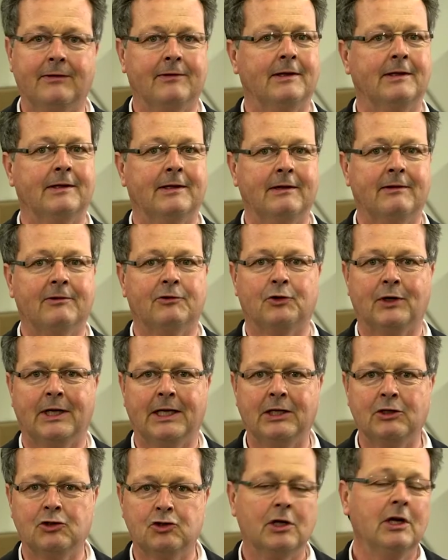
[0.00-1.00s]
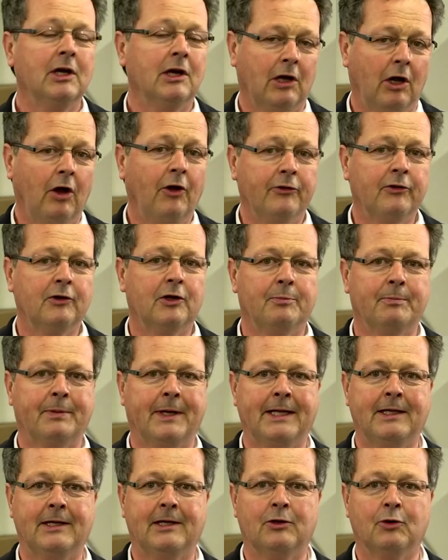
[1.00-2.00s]
in this range, also
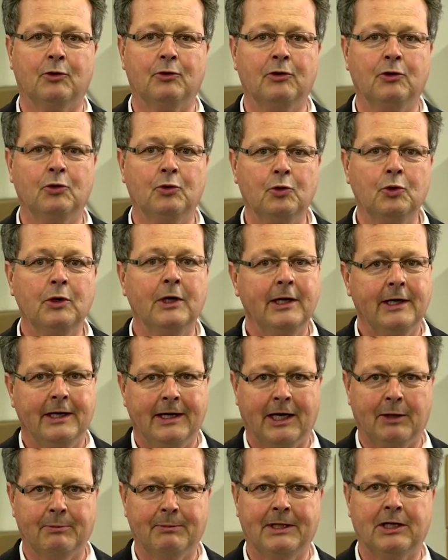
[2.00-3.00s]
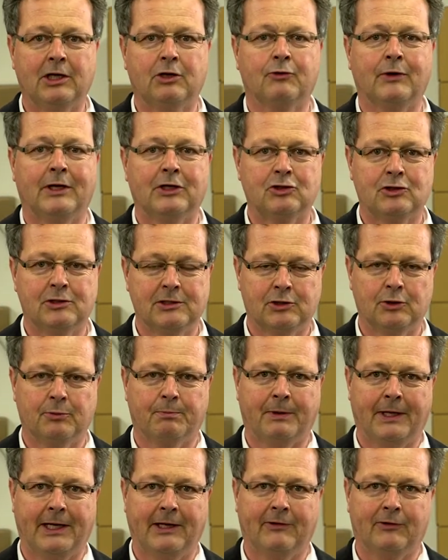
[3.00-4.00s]
depending on you, how many questions you
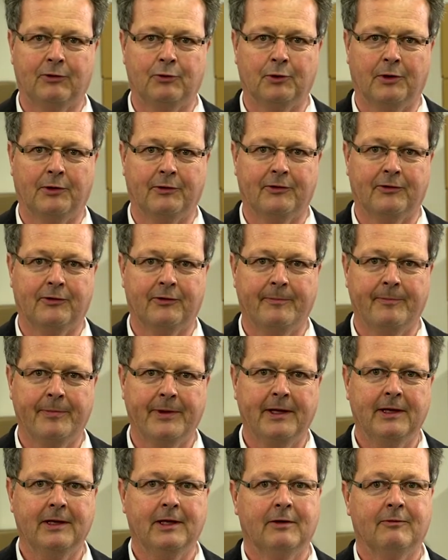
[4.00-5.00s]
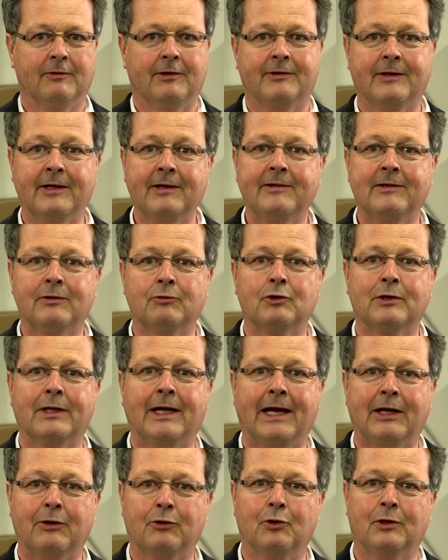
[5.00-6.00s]
place to us. With this, I would
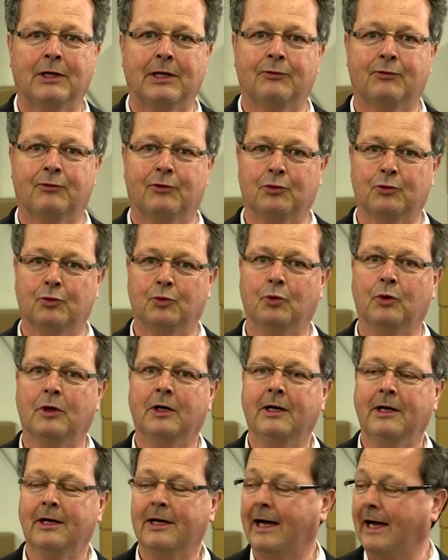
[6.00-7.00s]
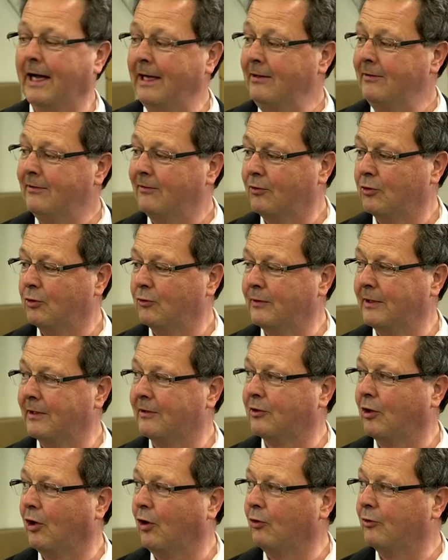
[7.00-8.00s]
like to give to Heinz, who will
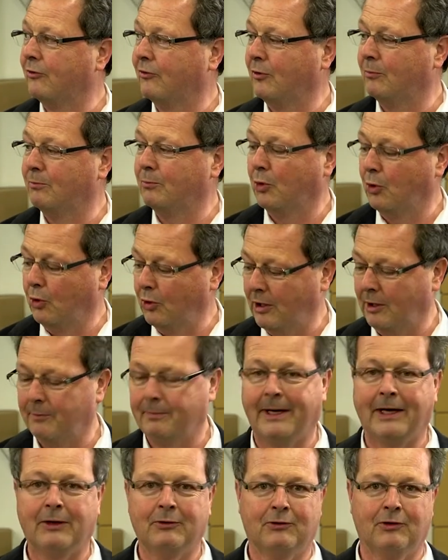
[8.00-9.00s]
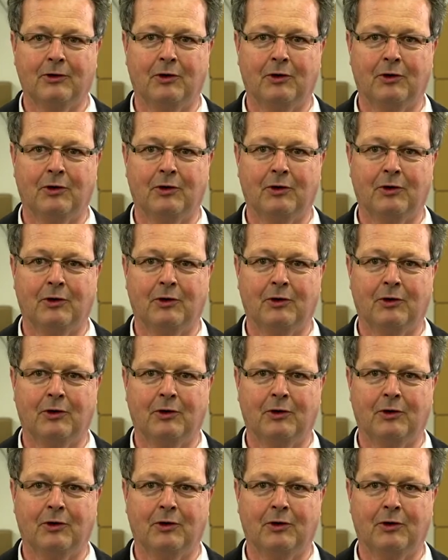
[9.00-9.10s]
talk some more about the